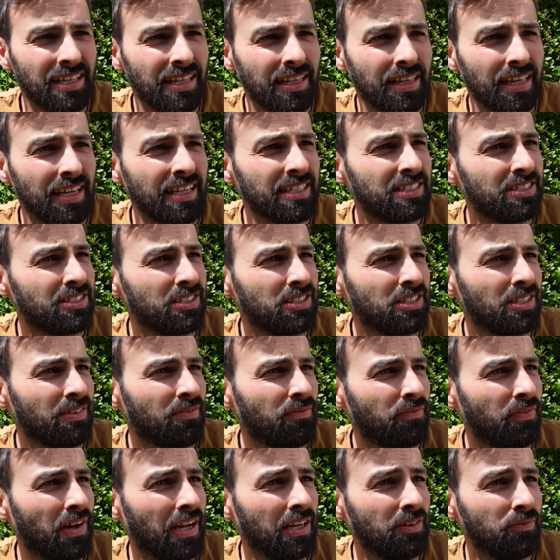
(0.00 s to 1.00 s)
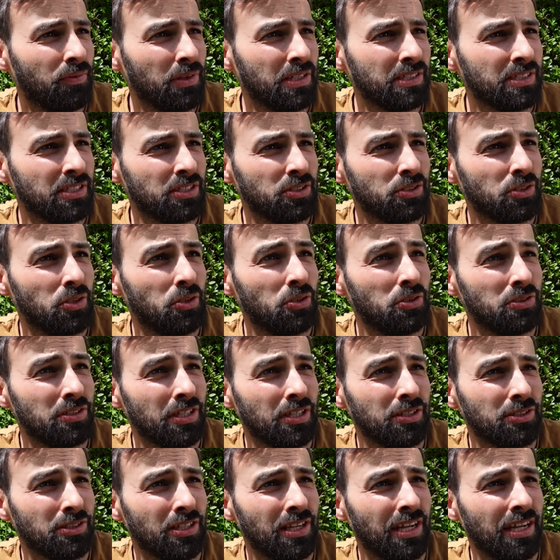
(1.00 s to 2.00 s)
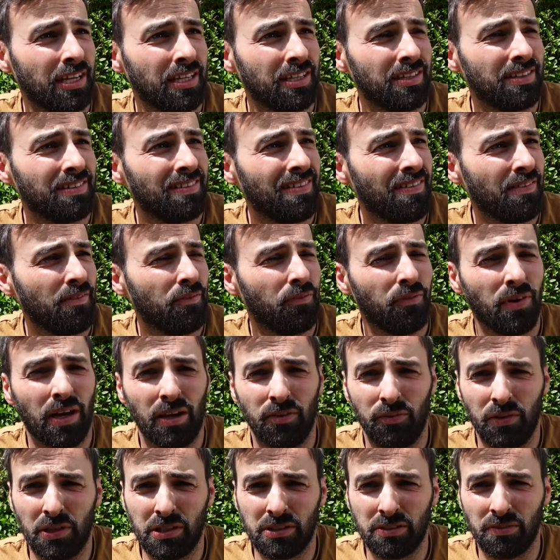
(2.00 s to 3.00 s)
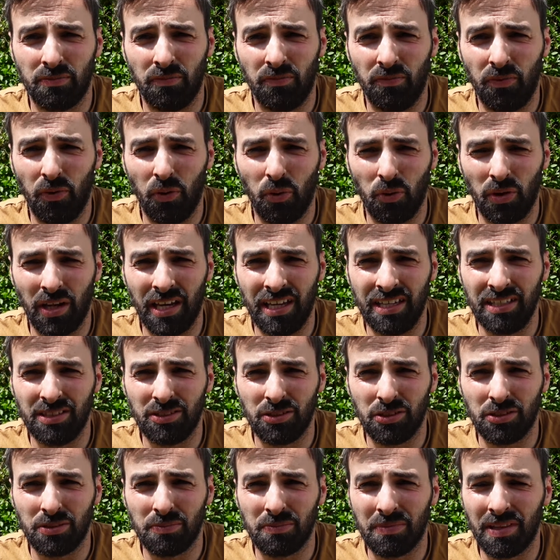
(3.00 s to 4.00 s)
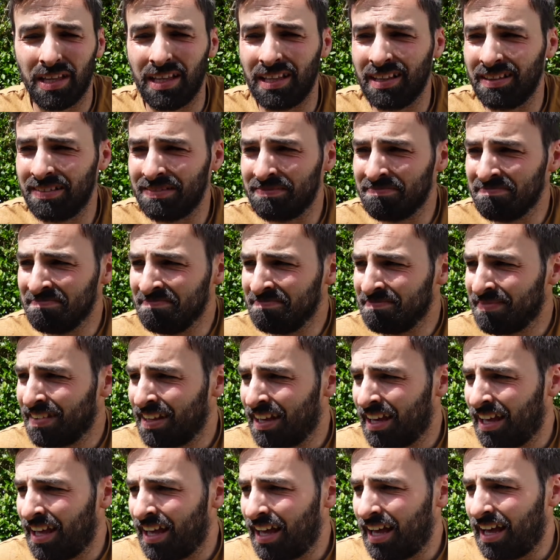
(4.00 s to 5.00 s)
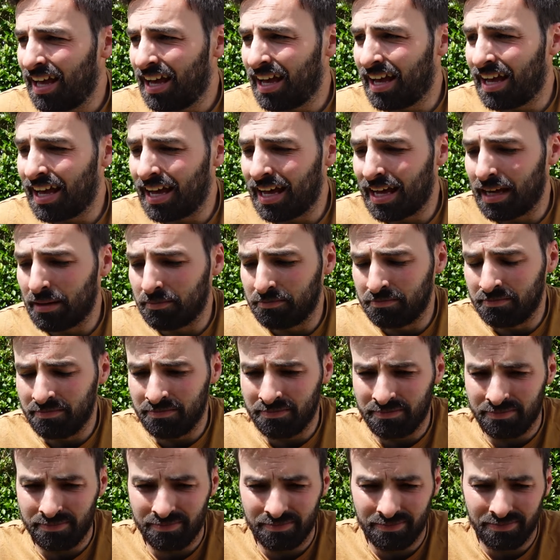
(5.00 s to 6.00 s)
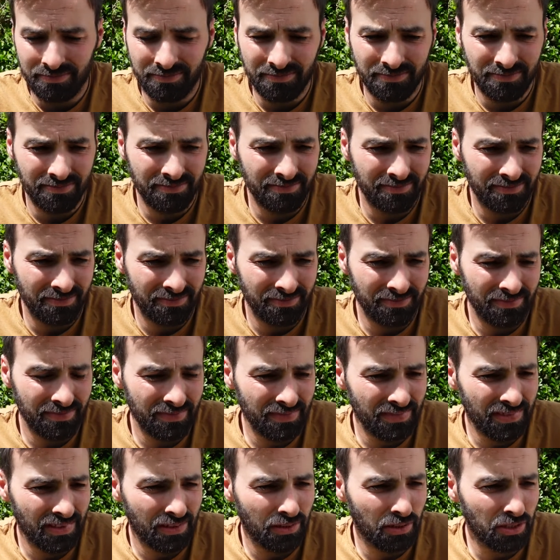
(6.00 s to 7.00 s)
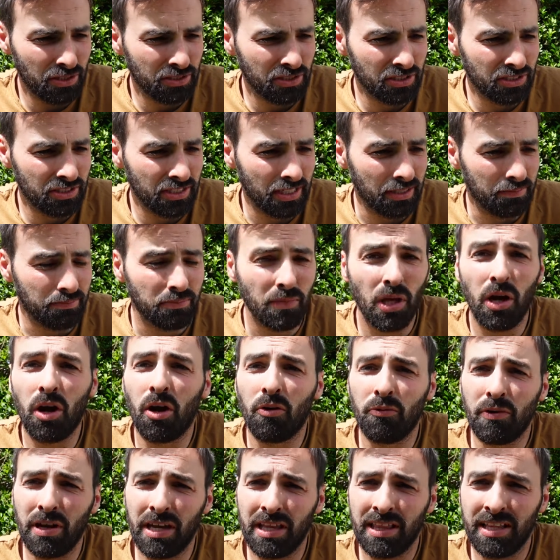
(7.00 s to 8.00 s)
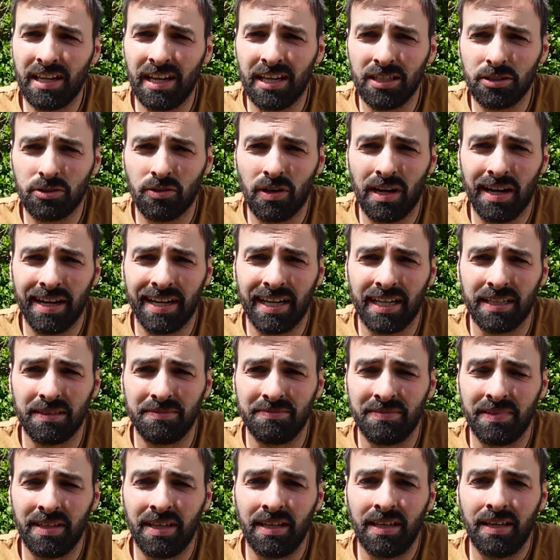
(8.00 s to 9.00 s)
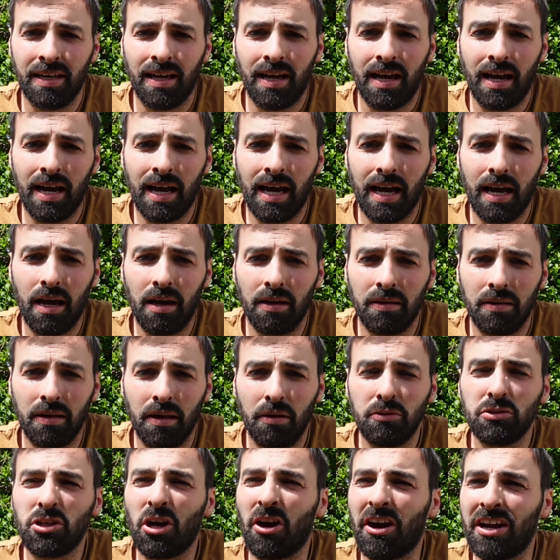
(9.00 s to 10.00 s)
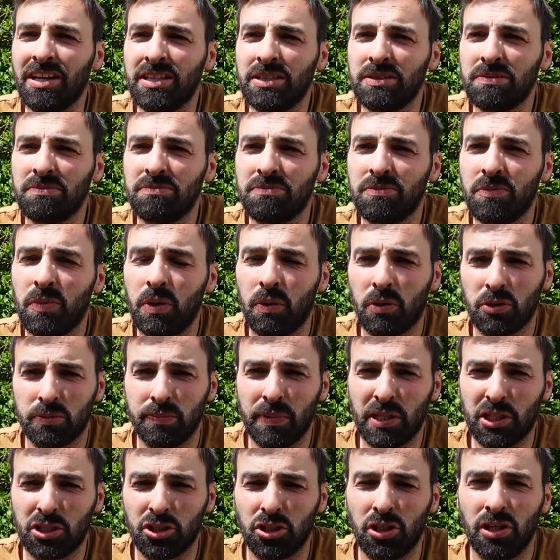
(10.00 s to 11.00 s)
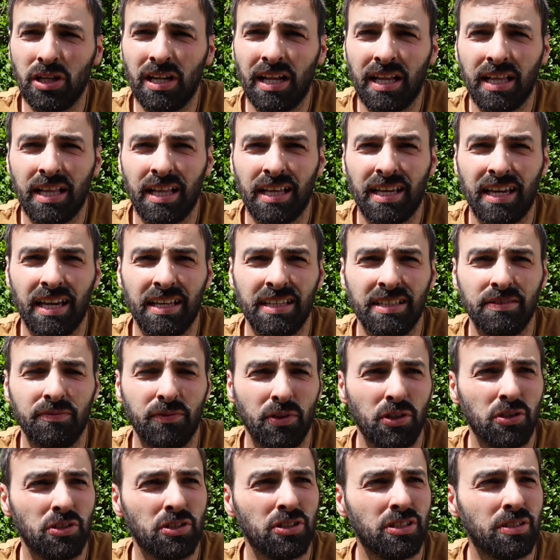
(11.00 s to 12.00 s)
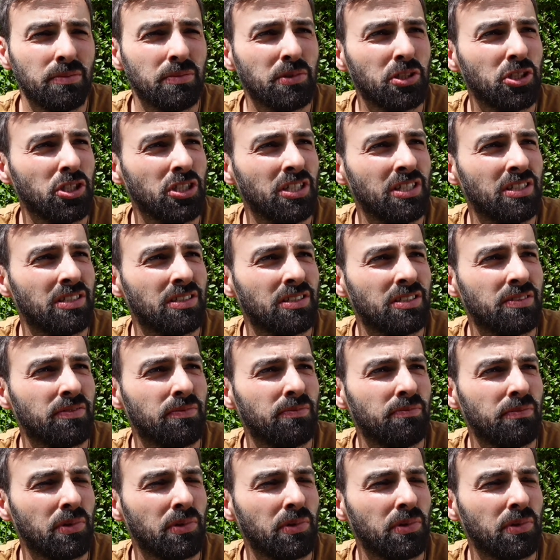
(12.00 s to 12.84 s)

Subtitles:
I think it's 5 weeks this Thursday, so like 5 weeks and 4 days or something. What was I going to say? Oh, Ray and the Last Dragon. It was alright. We watched Mitchell again versus the Machines.